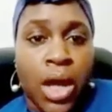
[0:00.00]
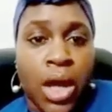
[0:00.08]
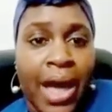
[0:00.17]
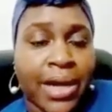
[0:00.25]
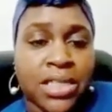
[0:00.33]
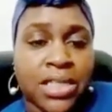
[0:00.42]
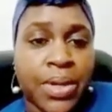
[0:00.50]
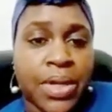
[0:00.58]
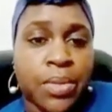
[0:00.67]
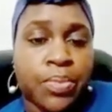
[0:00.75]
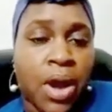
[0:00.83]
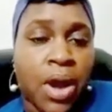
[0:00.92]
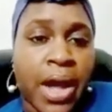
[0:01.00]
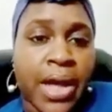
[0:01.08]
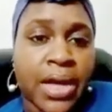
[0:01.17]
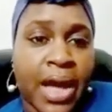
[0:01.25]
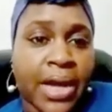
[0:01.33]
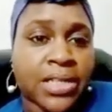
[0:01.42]
academically bright,
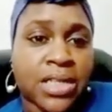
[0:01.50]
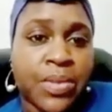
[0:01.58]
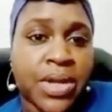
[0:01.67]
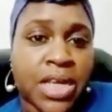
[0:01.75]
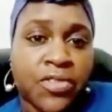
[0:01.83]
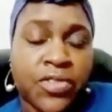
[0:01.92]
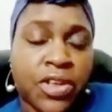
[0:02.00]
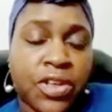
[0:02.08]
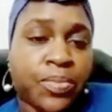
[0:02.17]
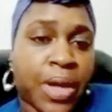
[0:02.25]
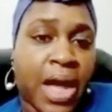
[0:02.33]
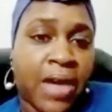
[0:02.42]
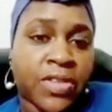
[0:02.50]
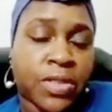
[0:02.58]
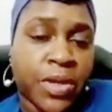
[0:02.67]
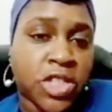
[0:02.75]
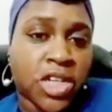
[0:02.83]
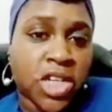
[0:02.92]
academically gifted, but have a
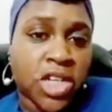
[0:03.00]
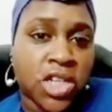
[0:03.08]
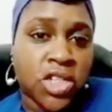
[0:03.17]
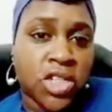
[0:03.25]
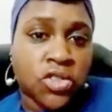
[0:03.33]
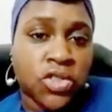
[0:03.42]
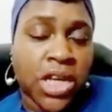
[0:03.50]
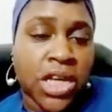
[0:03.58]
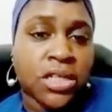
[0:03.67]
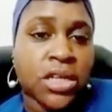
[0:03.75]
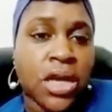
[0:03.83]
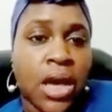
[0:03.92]
special educational need.